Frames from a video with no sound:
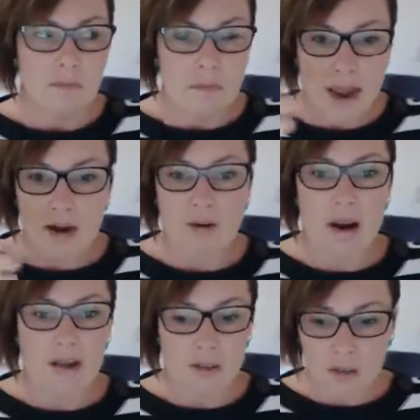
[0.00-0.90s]

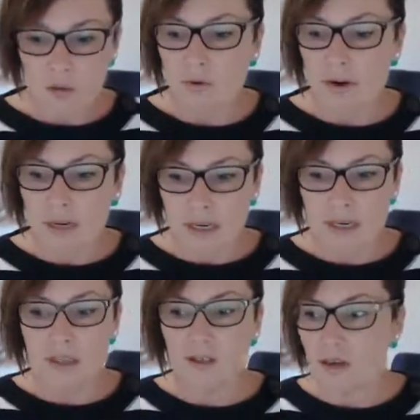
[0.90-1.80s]
background, story,
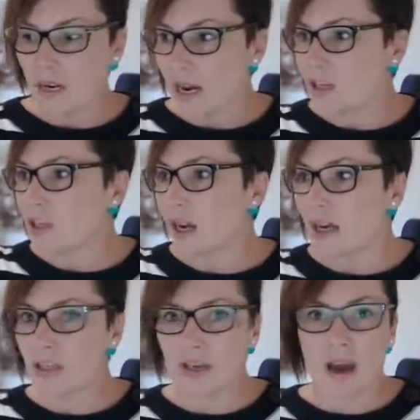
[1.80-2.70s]
history,
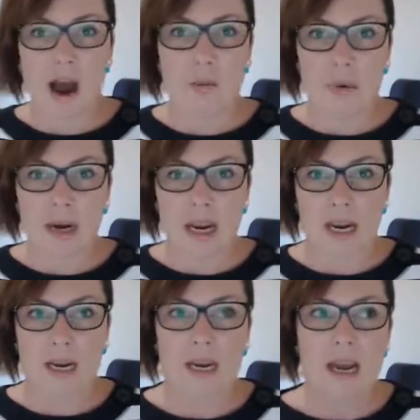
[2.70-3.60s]
education,
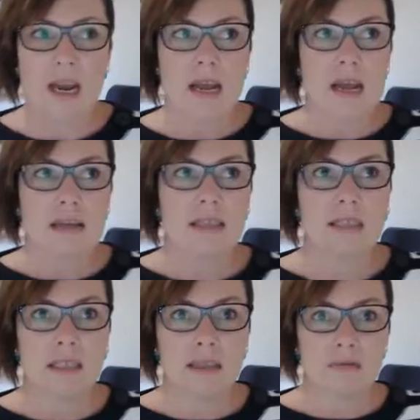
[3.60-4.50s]
upbringing,
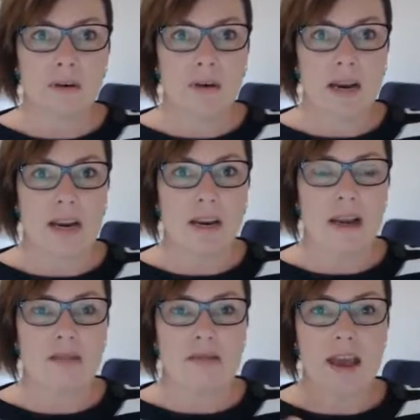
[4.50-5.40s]
delivering
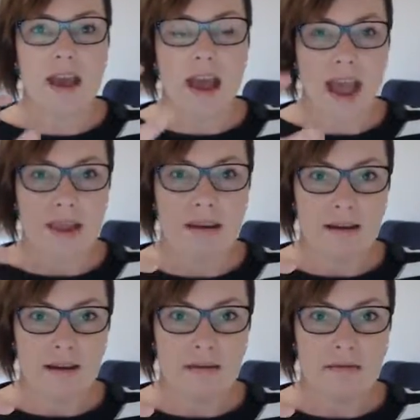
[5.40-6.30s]
their
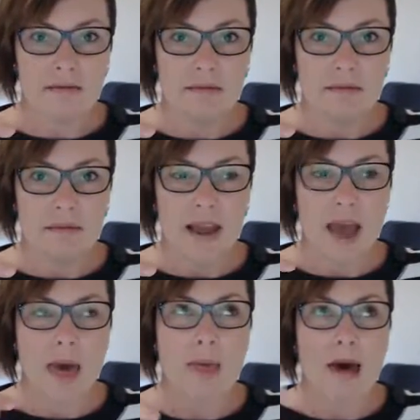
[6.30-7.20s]
anger.
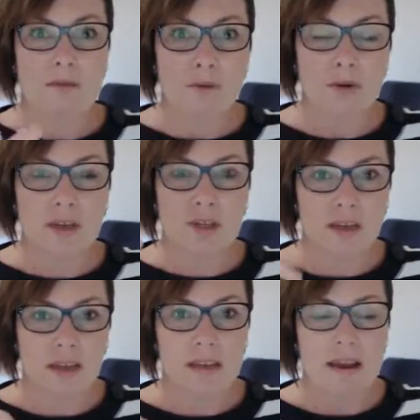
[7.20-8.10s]
And
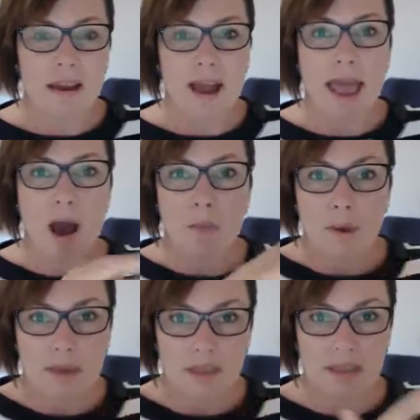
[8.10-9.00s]
unfortunately, they are
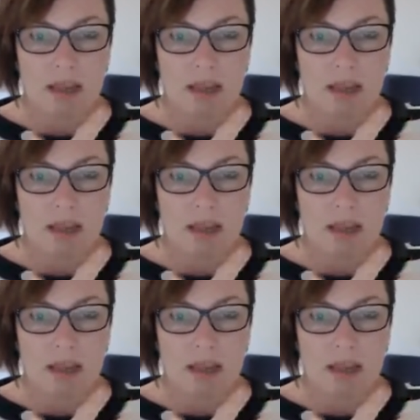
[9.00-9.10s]
outbursting